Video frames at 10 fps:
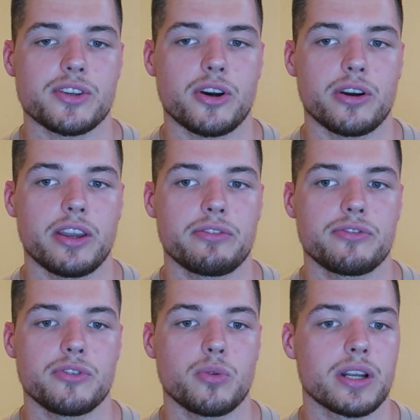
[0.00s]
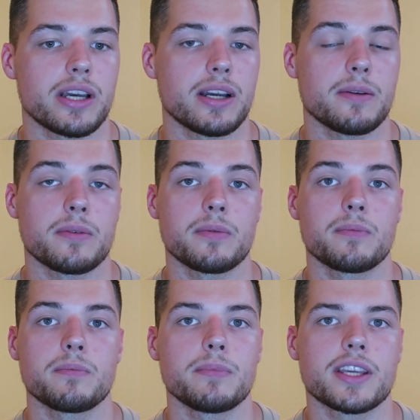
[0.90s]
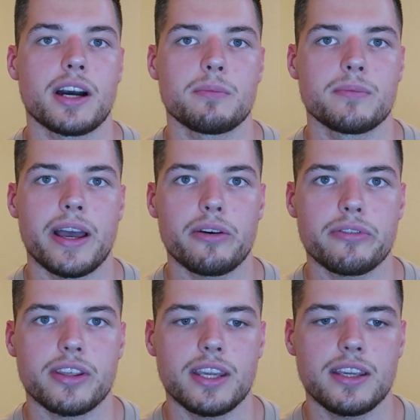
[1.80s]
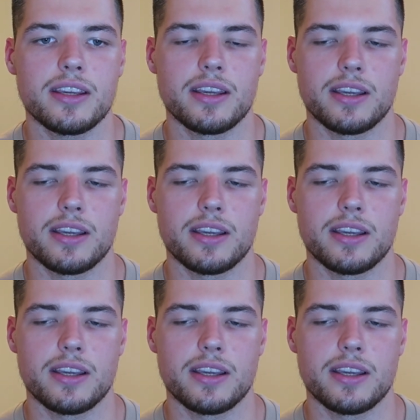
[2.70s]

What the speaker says: So if you want to become healthy,